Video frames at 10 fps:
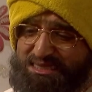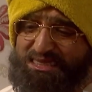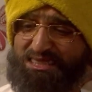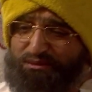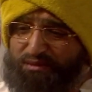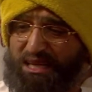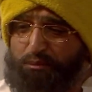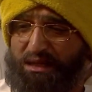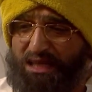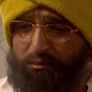this isn't a very
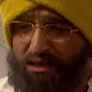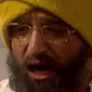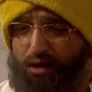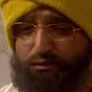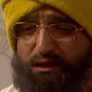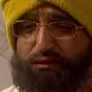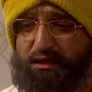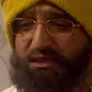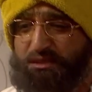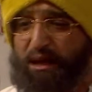becoming outfit for
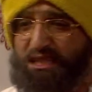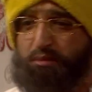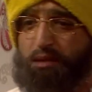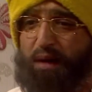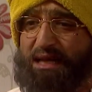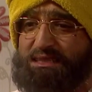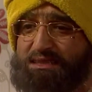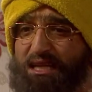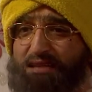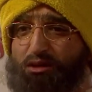a respectable
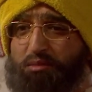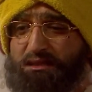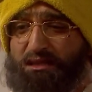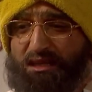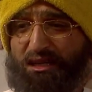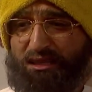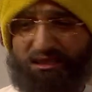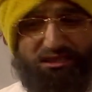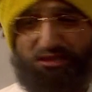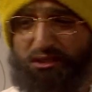Pakistani woman.
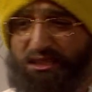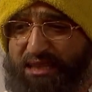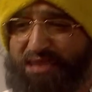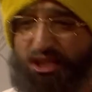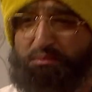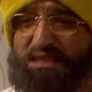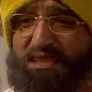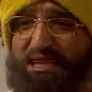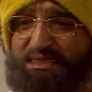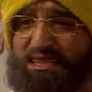You wouldn't catch your mother
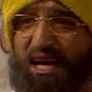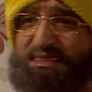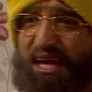dressing like